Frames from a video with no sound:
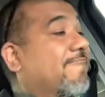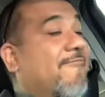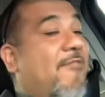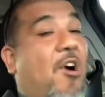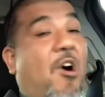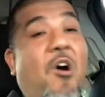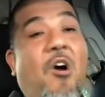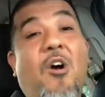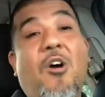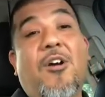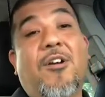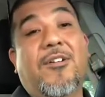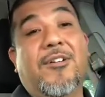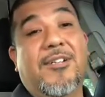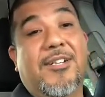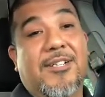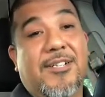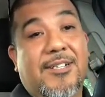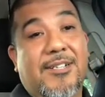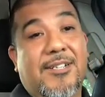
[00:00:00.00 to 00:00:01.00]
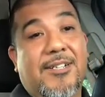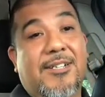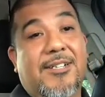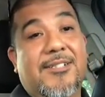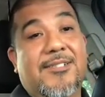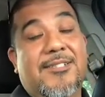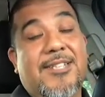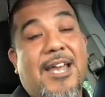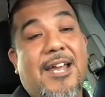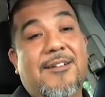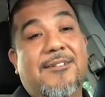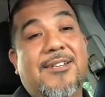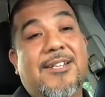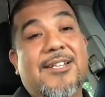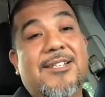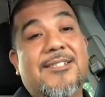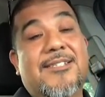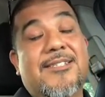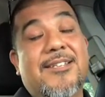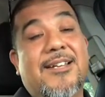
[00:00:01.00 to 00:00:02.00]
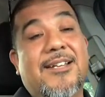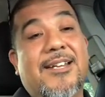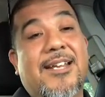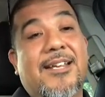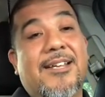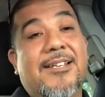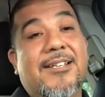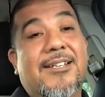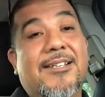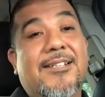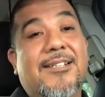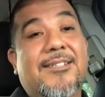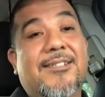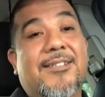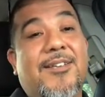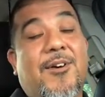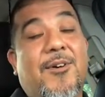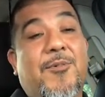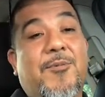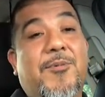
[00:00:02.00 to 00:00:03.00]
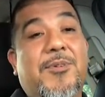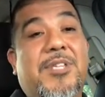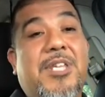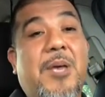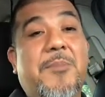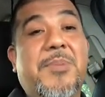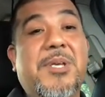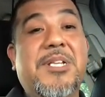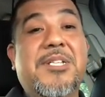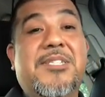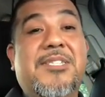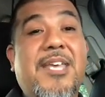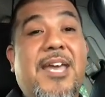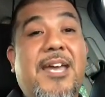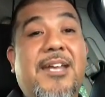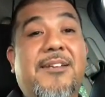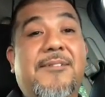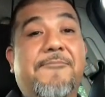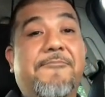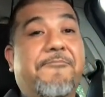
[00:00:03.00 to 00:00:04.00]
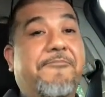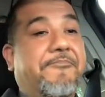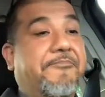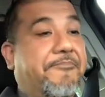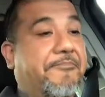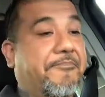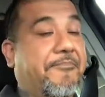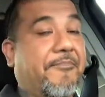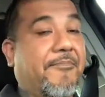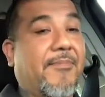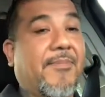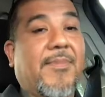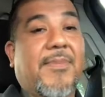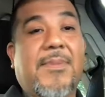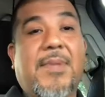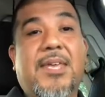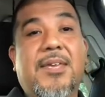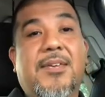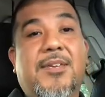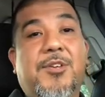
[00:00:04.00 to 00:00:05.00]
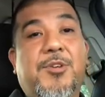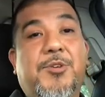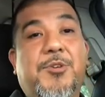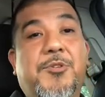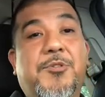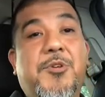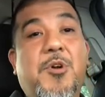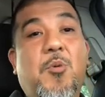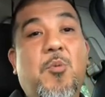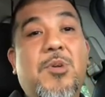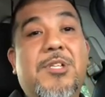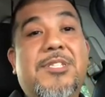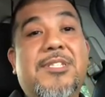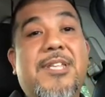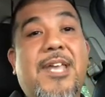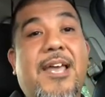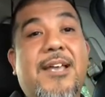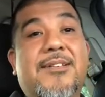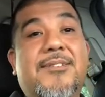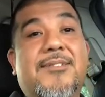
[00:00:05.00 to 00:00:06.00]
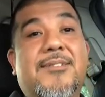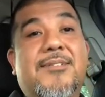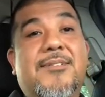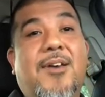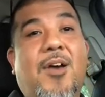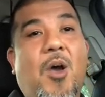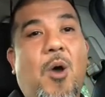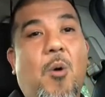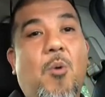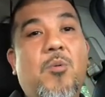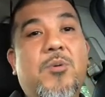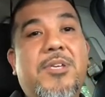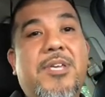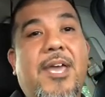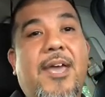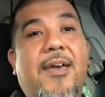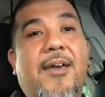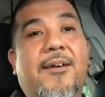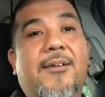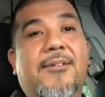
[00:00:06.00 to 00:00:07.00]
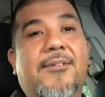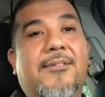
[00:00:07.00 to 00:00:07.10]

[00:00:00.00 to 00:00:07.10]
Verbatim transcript: hard Saturday and Sunday. So with that being said, you know what's next. Oh yeah.